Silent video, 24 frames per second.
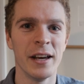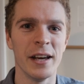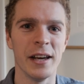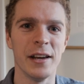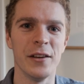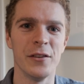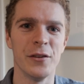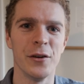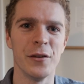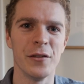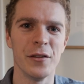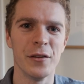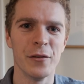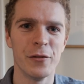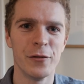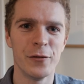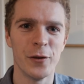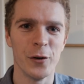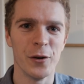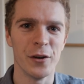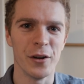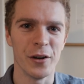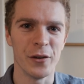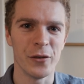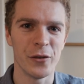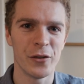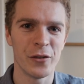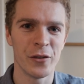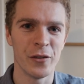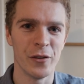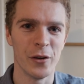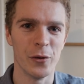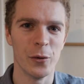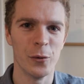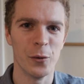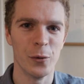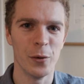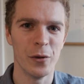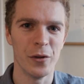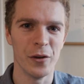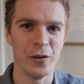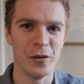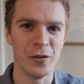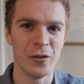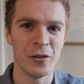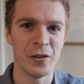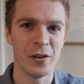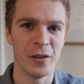is using the footnotes that
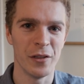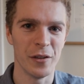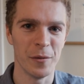authors